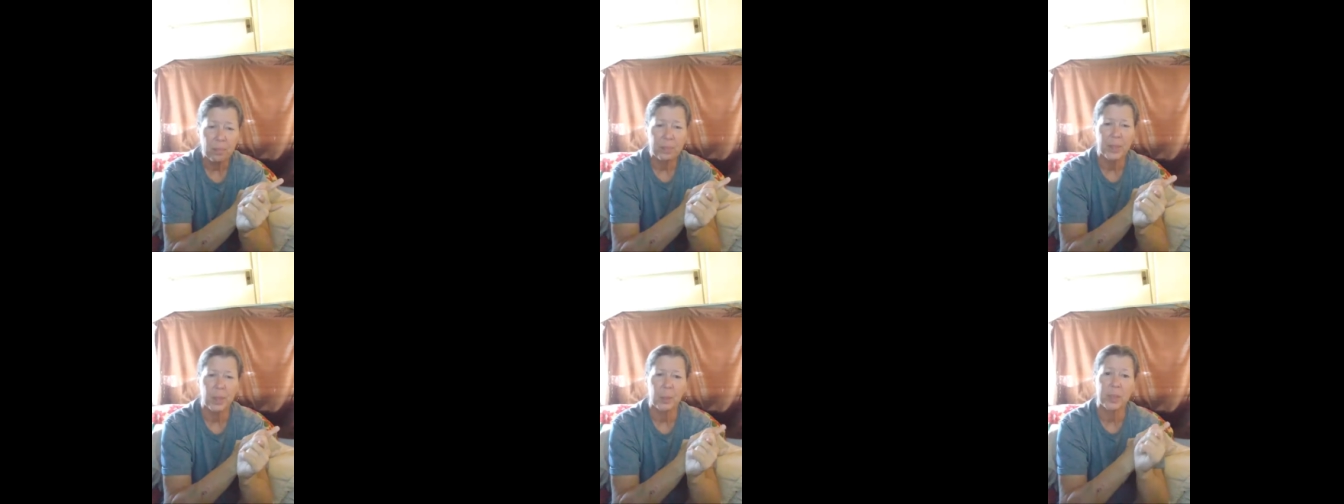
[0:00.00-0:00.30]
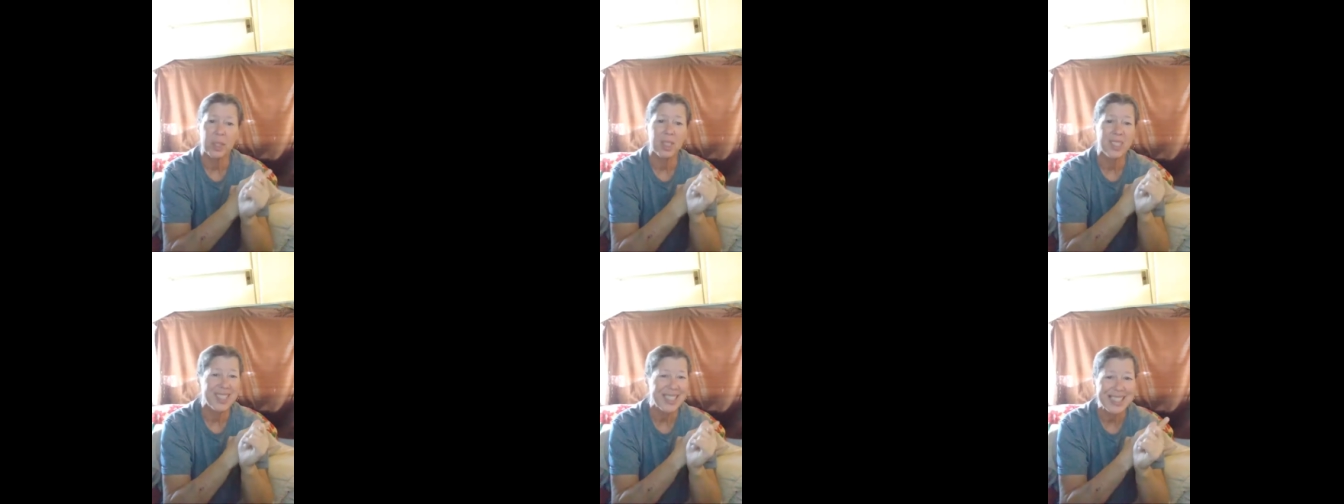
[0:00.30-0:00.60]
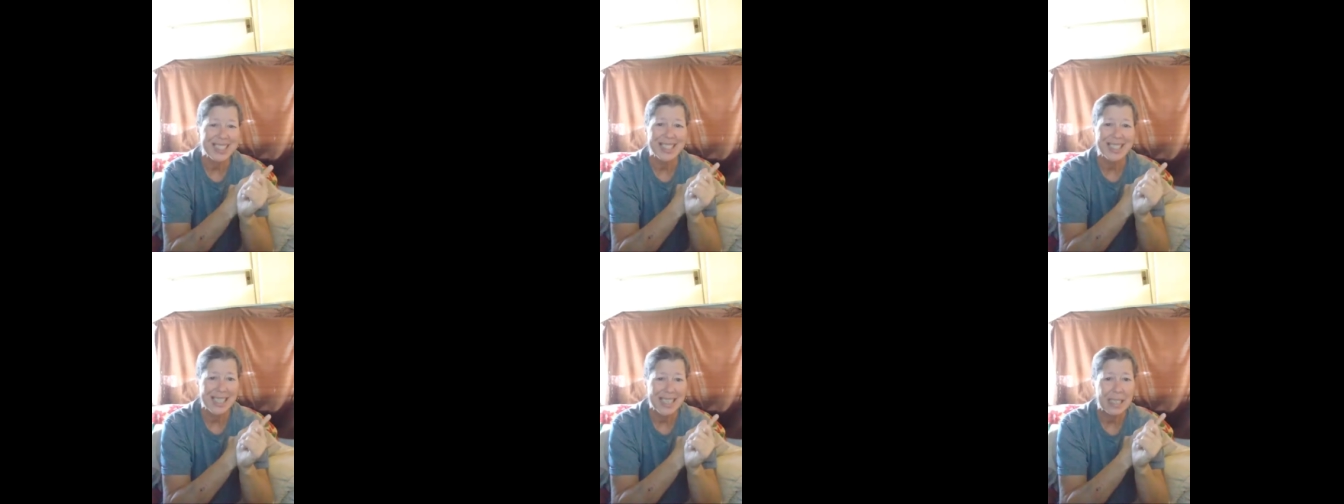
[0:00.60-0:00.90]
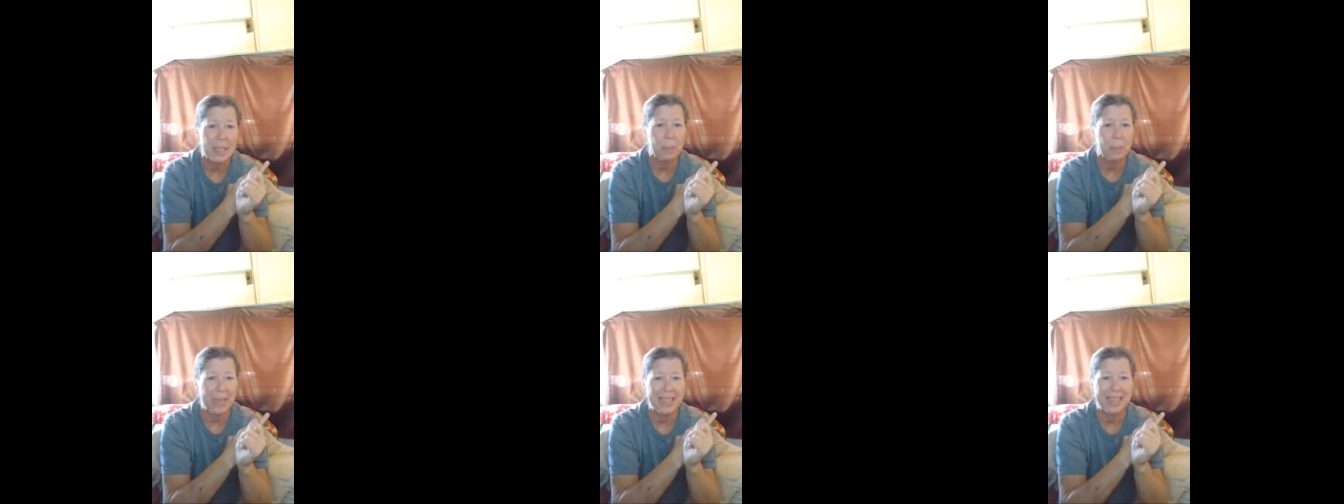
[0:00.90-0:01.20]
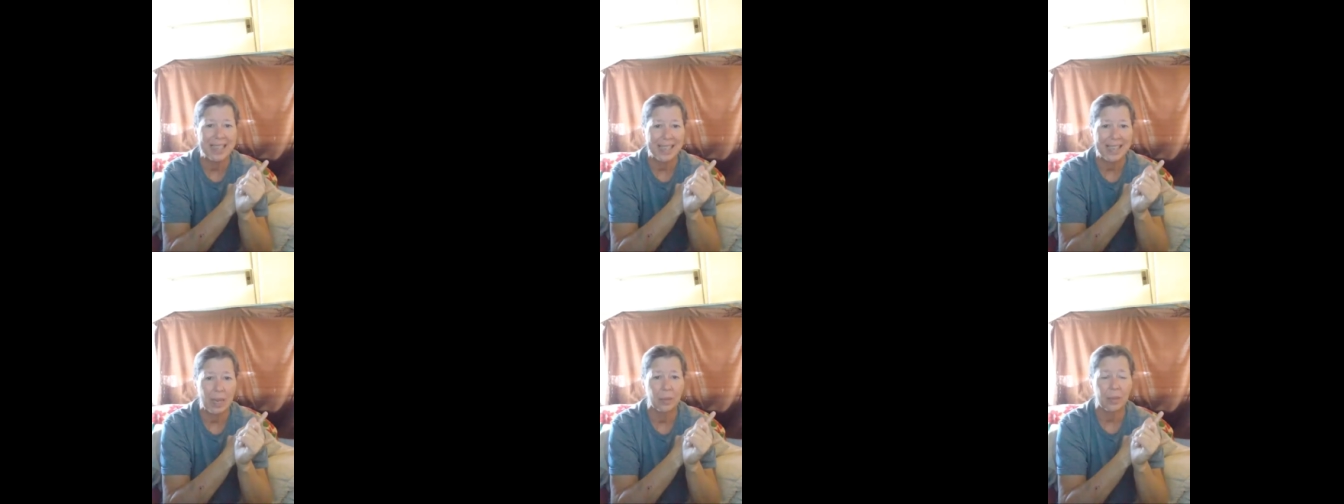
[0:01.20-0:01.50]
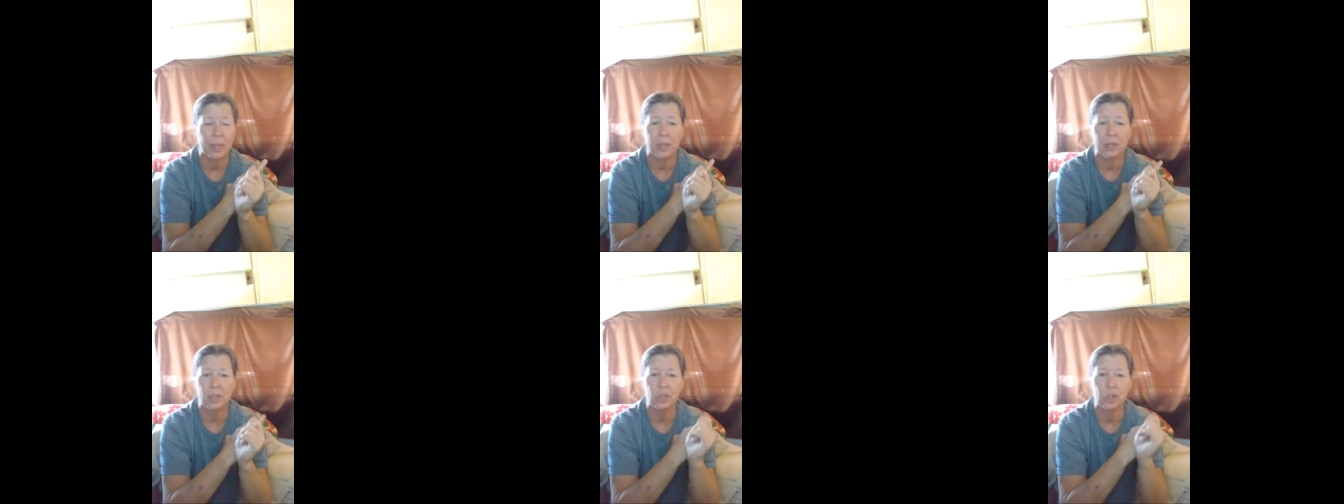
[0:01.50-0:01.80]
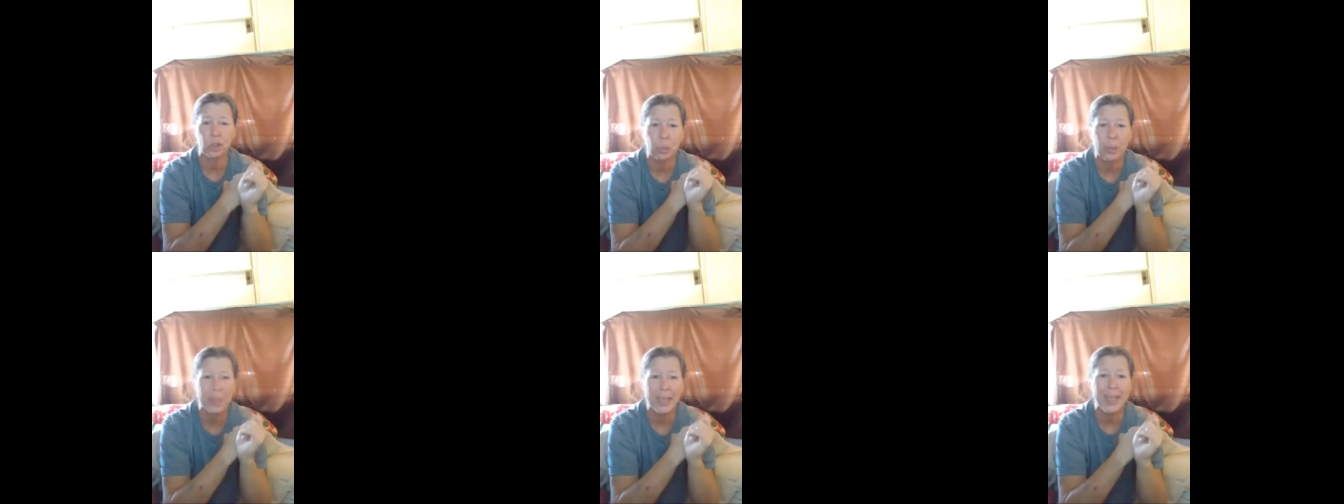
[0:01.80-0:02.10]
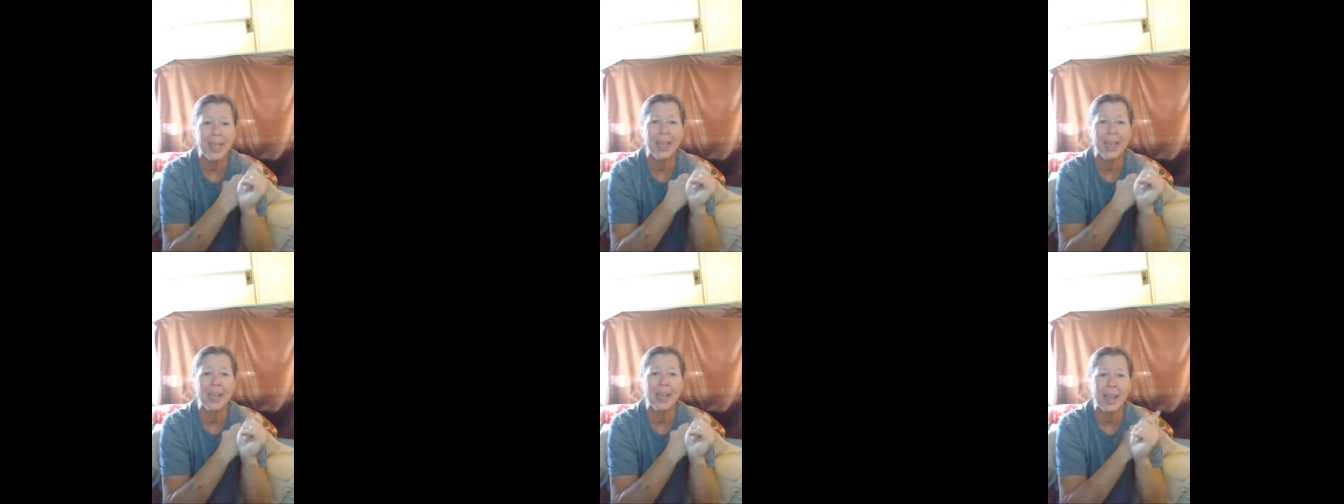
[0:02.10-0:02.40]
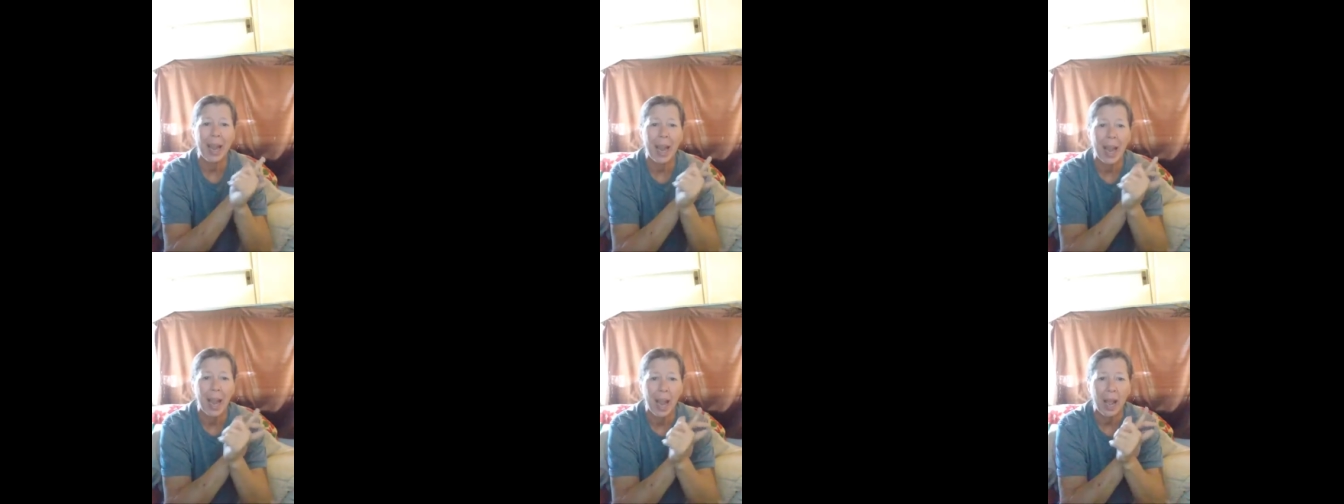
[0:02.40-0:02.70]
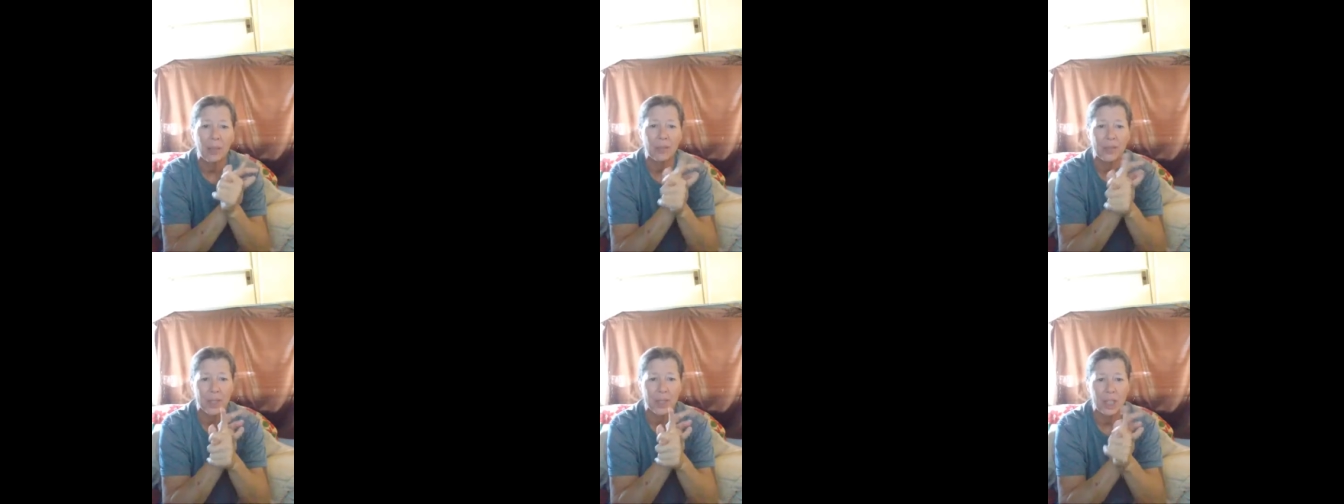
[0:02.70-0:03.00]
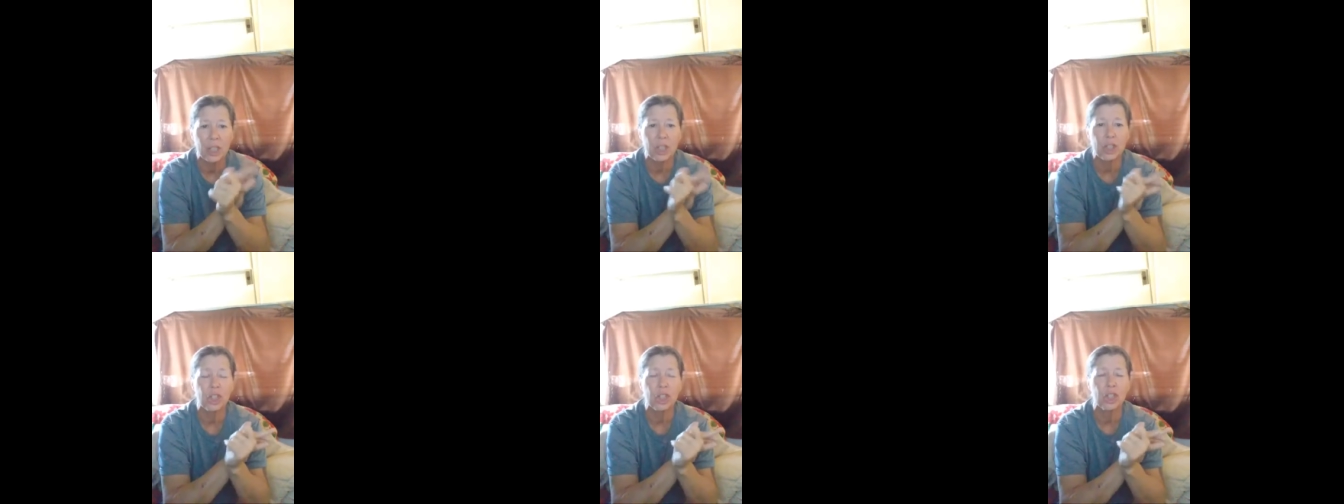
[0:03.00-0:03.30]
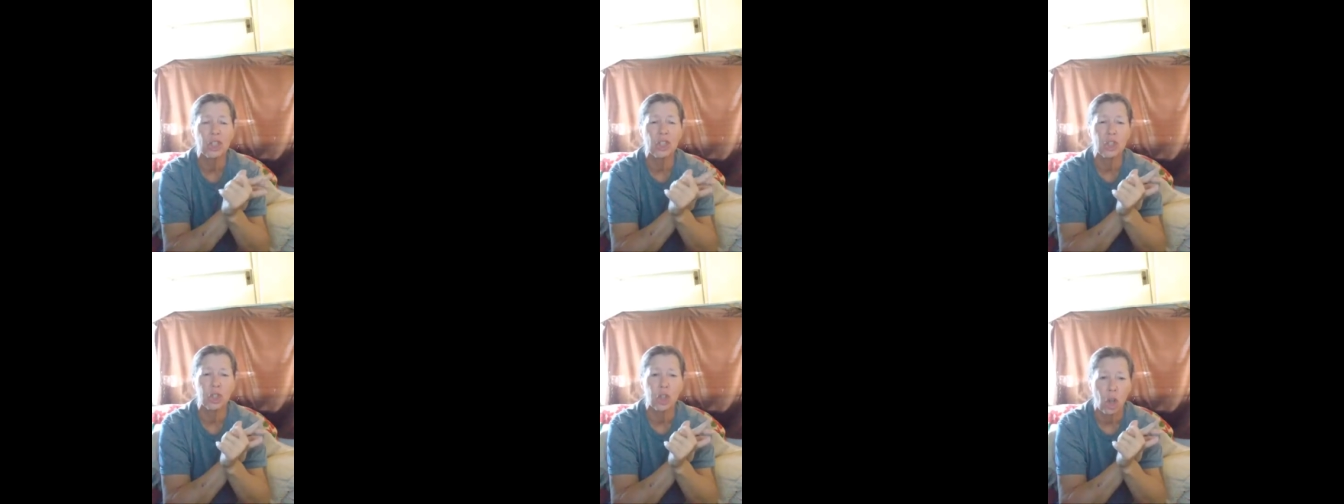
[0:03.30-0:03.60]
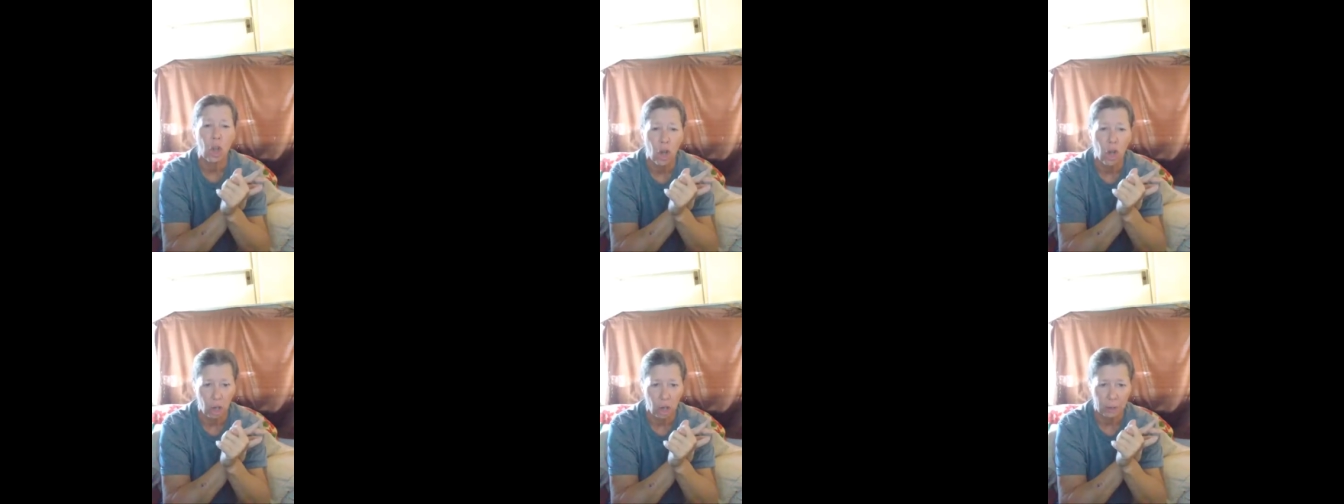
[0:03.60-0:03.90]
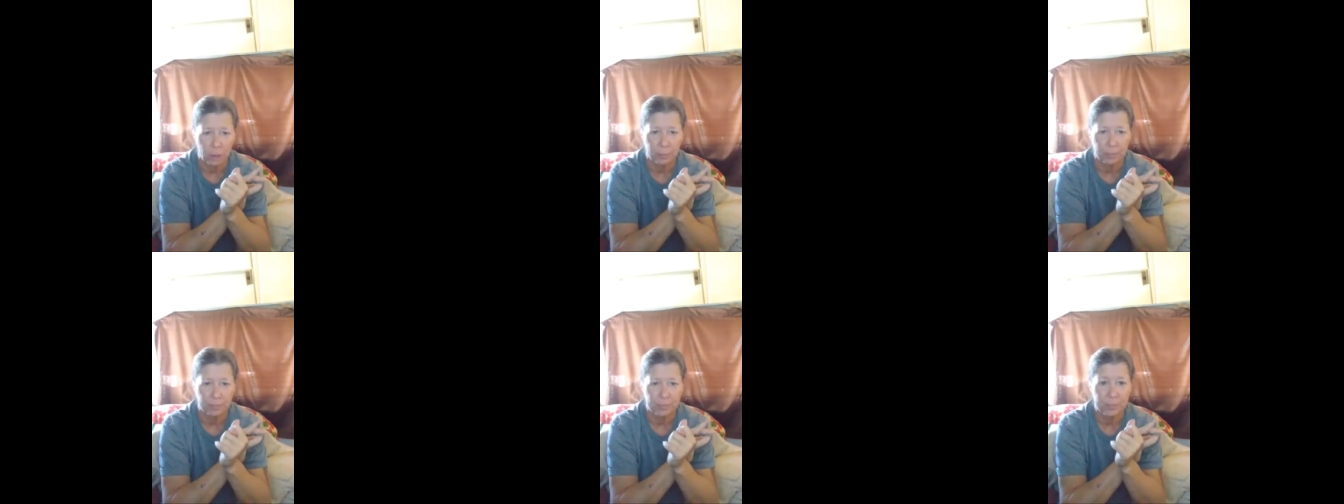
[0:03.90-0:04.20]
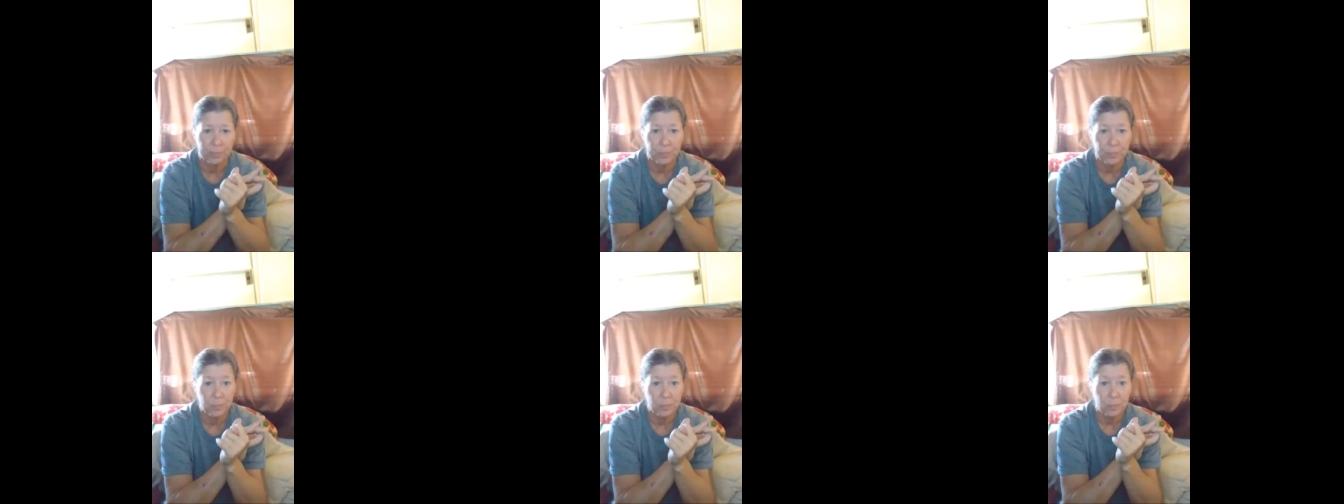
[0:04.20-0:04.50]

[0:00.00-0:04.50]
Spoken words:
It was a 16 penny nail that is 3.5 inches long.